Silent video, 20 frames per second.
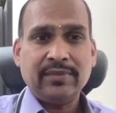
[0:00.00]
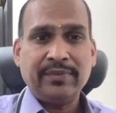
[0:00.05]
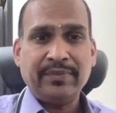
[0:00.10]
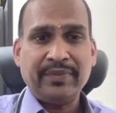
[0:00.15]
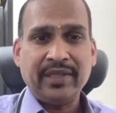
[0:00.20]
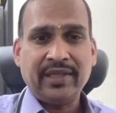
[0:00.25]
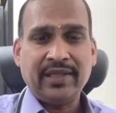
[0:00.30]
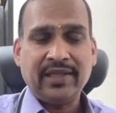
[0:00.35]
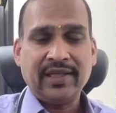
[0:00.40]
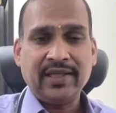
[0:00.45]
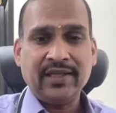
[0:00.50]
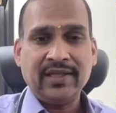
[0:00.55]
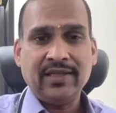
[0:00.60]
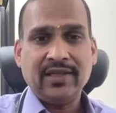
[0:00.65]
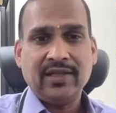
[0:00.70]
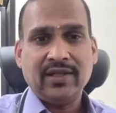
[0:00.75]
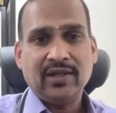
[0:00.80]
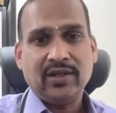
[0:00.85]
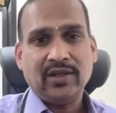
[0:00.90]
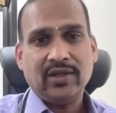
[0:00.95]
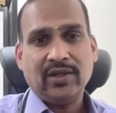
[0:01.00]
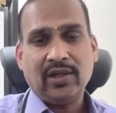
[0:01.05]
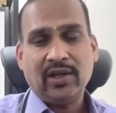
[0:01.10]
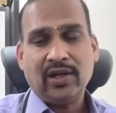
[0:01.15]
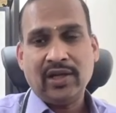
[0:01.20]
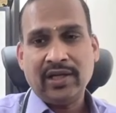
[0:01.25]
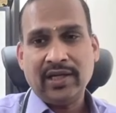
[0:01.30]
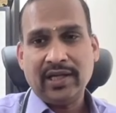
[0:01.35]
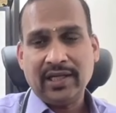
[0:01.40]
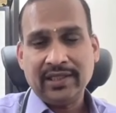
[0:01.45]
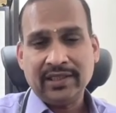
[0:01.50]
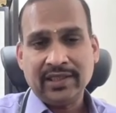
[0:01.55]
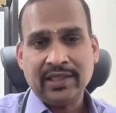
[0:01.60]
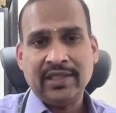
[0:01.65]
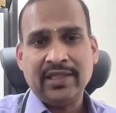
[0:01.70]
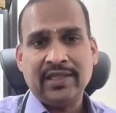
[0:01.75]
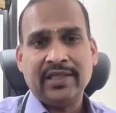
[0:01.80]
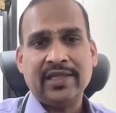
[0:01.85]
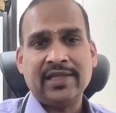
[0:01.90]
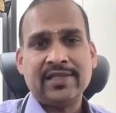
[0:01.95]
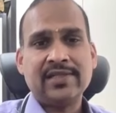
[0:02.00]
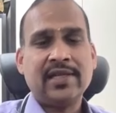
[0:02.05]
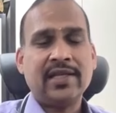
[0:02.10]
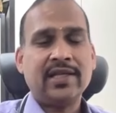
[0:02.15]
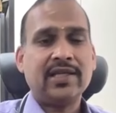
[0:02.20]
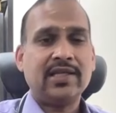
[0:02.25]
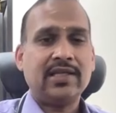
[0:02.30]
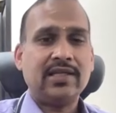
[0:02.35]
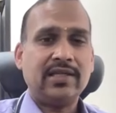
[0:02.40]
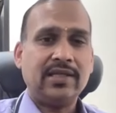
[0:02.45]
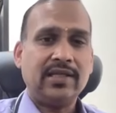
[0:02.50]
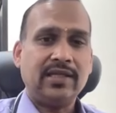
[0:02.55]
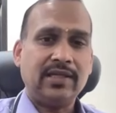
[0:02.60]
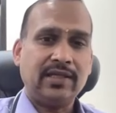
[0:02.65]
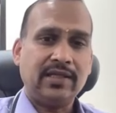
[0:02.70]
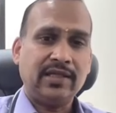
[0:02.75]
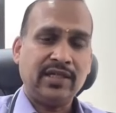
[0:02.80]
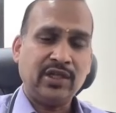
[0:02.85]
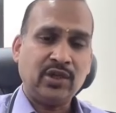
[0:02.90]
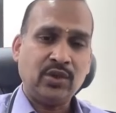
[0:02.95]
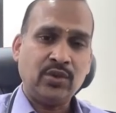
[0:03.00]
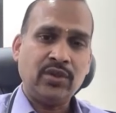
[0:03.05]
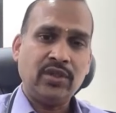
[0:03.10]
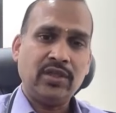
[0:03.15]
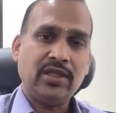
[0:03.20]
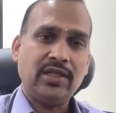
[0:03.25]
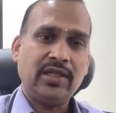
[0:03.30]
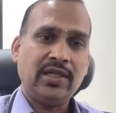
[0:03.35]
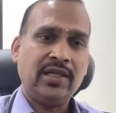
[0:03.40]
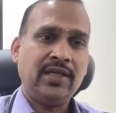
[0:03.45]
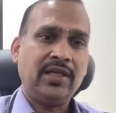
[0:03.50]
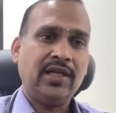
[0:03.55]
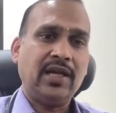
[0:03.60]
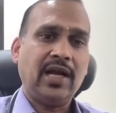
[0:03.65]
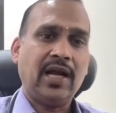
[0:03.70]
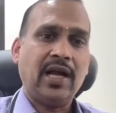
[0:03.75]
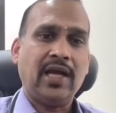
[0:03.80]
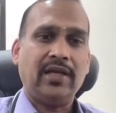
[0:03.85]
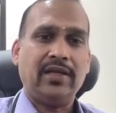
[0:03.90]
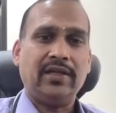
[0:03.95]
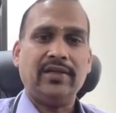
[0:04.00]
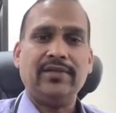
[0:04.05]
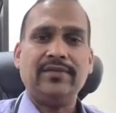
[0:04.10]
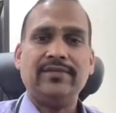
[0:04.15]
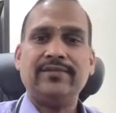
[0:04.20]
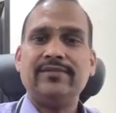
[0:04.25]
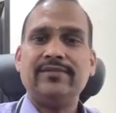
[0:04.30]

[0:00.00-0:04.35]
methane and other inert gas like neon and argon.